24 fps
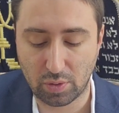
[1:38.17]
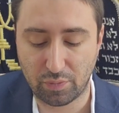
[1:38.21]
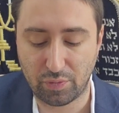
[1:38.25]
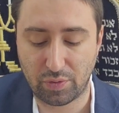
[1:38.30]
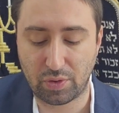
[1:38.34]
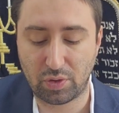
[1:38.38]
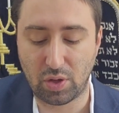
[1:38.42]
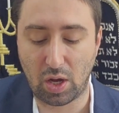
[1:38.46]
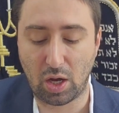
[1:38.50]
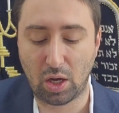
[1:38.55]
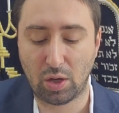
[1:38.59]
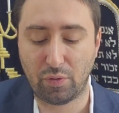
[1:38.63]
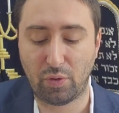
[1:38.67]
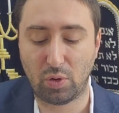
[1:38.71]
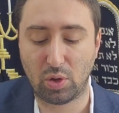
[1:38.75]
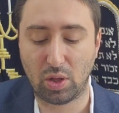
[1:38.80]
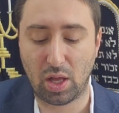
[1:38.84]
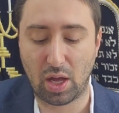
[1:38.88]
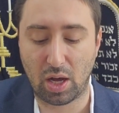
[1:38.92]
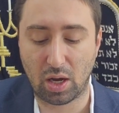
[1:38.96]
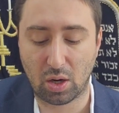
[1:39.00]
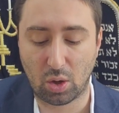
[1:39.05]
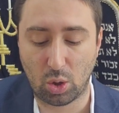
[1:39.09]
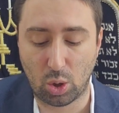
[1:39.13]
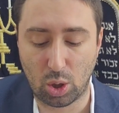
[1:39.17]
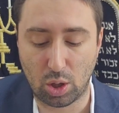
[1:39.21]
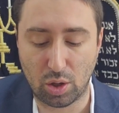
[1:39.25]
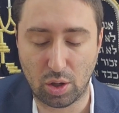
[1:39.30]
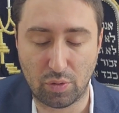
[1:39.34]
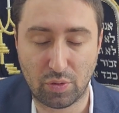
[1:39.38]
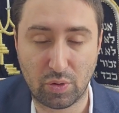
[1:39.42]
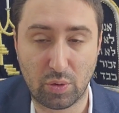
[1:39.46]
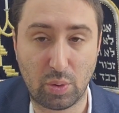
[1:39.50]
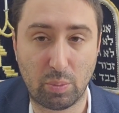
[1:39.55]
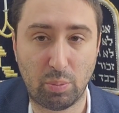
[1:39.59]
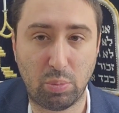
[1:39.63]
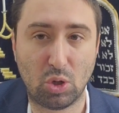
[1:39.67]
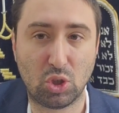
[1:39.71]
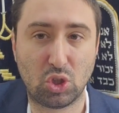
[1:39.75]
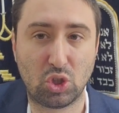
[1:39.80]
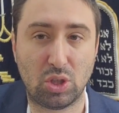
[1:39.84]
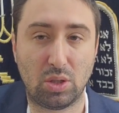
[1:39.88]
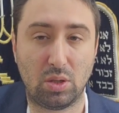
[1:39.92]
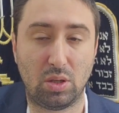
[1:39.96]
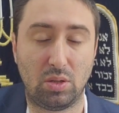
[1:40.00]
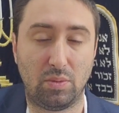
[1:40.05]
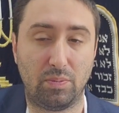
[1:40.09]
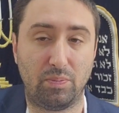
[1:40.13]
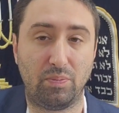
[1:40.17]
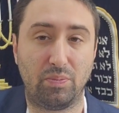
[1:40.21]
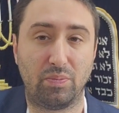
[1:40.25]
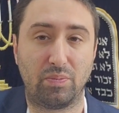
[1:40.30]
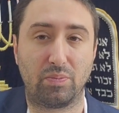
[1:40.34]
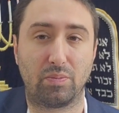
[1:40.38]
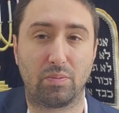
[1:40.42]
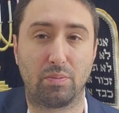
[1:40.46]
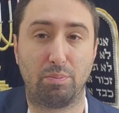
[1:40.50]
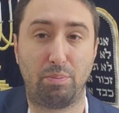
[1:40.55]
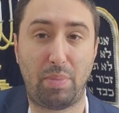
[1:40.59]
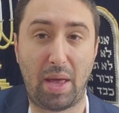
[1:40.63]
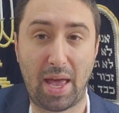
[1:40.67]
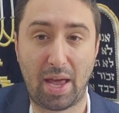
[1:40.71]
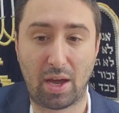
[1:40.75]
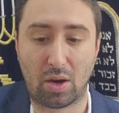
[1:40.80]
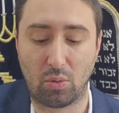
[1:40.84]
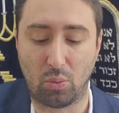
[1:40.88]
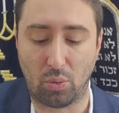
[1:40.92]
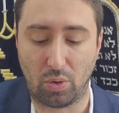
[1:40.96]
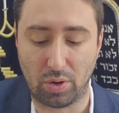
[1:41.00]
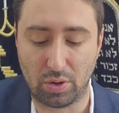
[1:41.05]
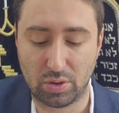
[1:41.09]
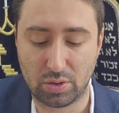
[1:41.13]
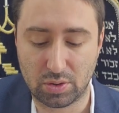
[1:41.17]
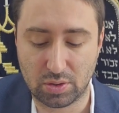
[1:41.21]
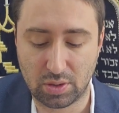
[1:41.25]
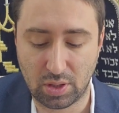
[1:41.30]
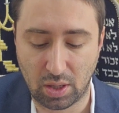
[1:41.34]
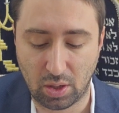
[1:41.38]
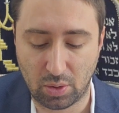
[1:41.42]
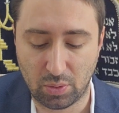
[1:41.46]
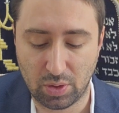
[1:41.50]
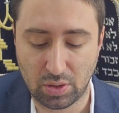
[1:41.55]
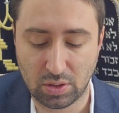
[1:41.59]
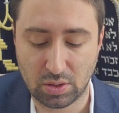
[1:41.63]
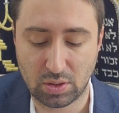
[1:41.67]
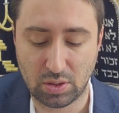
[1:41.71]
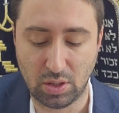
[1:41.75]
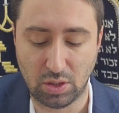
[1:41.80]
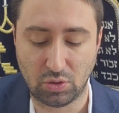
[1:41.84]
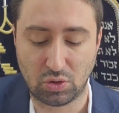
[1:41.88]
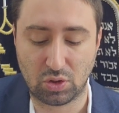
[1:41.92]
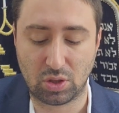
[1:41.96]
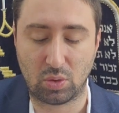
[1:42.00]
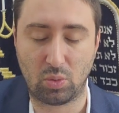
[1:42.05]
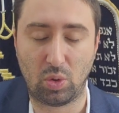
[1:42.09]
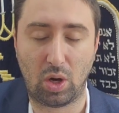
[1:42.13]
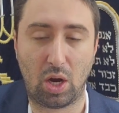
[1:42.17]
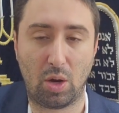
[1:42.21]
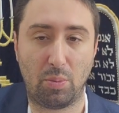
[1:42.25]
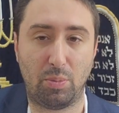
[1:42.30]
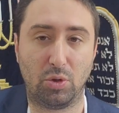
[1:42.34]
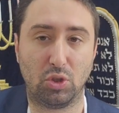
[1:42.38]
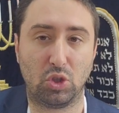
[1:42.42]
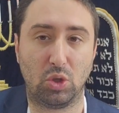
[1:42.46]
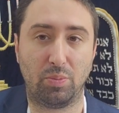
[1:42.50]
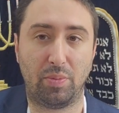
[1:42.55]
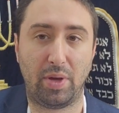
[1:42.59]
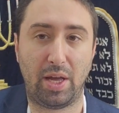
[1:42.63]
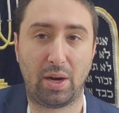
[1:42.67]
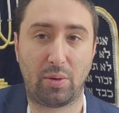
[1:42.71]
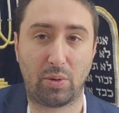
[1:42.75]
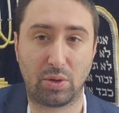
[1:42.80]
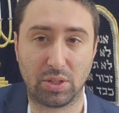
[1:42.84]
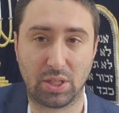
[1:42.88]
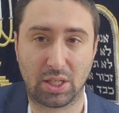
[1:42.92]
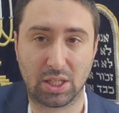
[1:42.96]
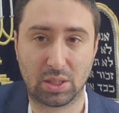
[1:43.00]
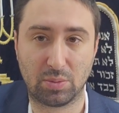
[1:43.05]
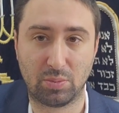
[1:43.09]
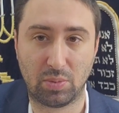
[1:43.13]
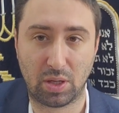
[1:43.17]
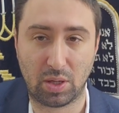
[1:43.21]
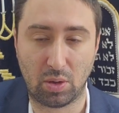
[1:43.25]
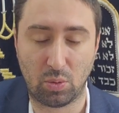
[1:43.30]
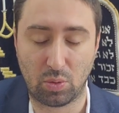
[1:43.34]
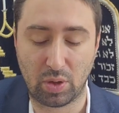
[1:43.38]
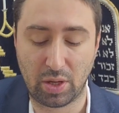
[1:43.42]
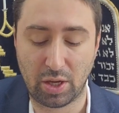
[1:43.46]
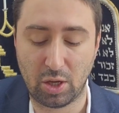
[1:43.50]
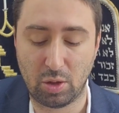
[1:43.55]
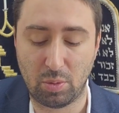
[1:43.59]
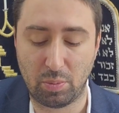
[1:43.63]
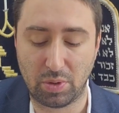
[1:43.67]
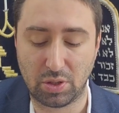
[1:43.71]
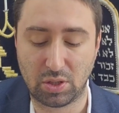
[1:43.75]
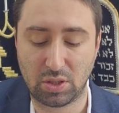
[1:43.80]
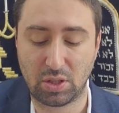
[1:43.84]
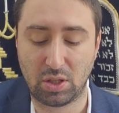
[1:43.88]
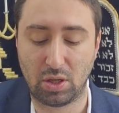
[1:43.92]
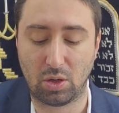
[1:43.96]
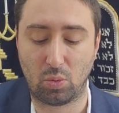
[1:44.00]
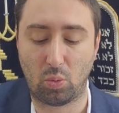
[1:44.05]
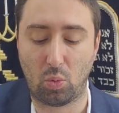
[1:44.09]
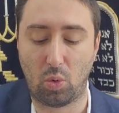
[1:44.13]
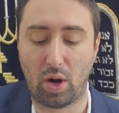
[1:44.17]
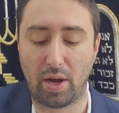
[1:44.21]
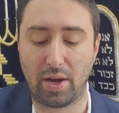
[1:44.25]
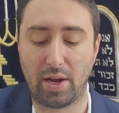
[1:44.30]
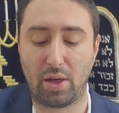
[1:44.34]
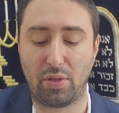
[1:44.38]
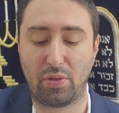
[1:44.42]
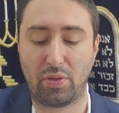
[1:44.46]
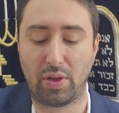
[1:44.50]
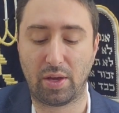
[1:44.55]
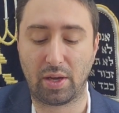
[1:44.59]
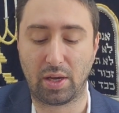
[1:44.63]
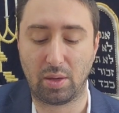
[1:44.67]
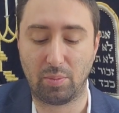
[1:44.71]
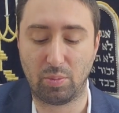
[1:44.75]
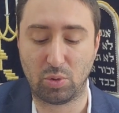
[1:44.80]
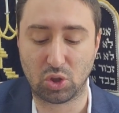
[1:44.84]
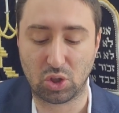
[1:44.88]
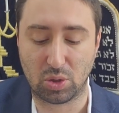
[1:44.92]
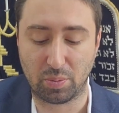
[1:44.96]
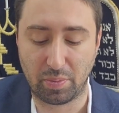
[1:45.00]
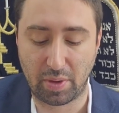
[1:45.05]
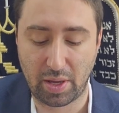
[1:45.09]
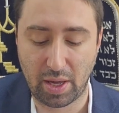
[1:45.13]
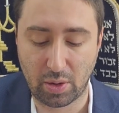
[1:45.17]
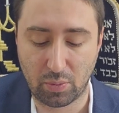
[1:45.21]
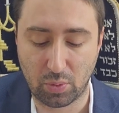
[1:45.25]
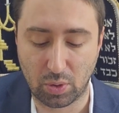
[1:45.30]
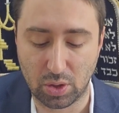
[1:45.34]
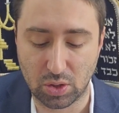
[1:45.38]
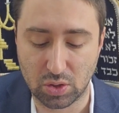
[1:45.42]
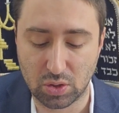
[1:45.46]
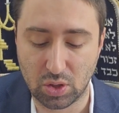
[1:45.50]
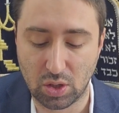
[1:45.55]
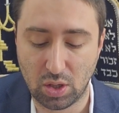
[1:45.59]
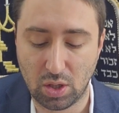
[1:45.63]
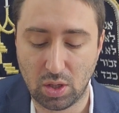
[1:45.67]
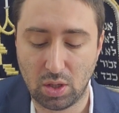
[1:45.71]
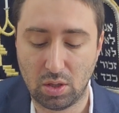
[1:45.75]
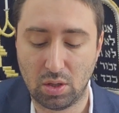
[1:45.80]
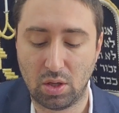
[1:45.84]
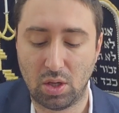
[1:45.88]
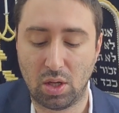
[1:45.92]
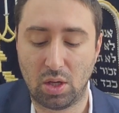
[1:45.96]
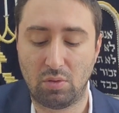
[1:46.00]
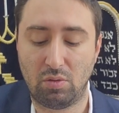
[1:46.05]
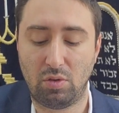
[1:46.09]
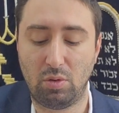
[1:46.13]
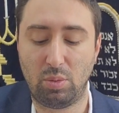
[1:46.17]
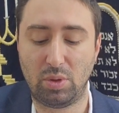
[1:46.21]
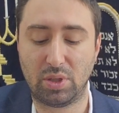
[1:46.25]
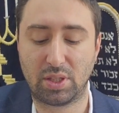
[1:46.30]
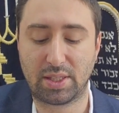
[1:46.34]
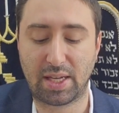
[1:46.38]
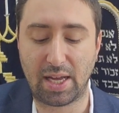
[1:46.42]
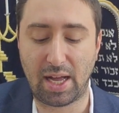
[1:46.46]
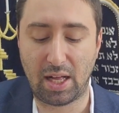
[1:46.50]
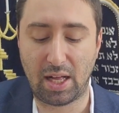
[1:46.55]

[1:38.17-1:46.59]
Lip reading: If he would push it backwards. Now, this is interesting why I push it backwards. I'll explain why I think he pushed it backwards. It was